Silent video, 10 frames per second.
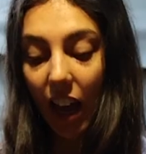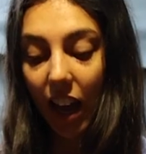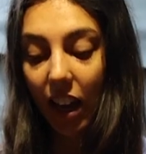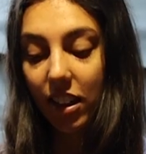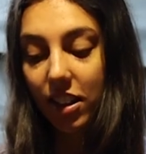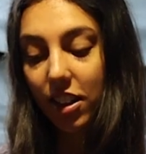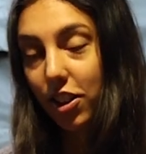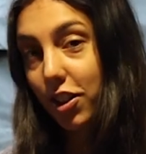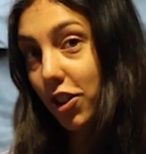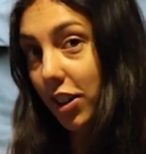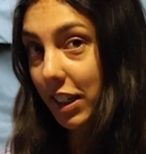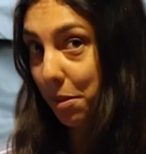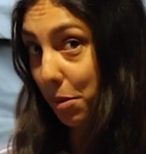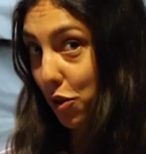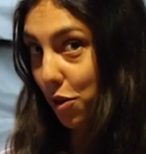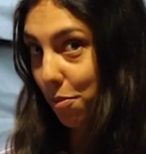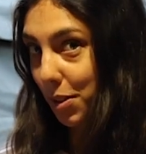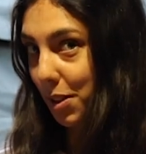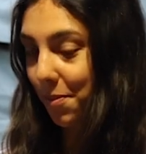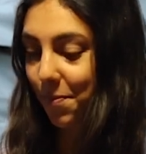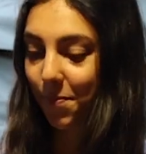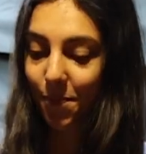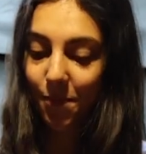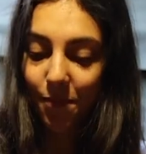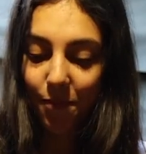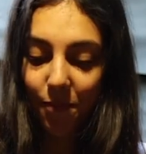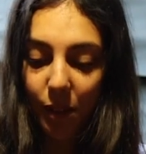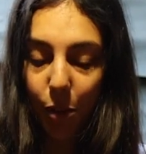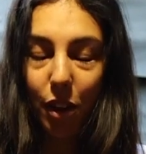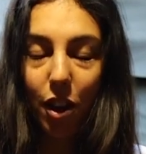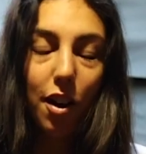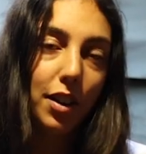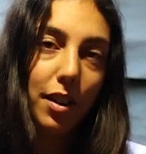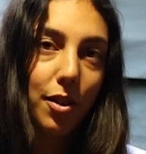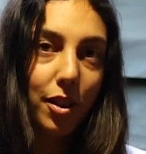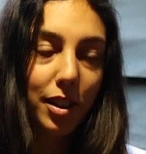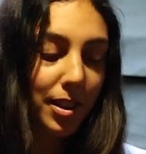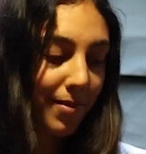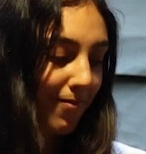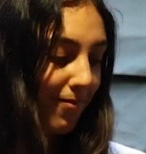and sauteed mushrooms, with coffee of course.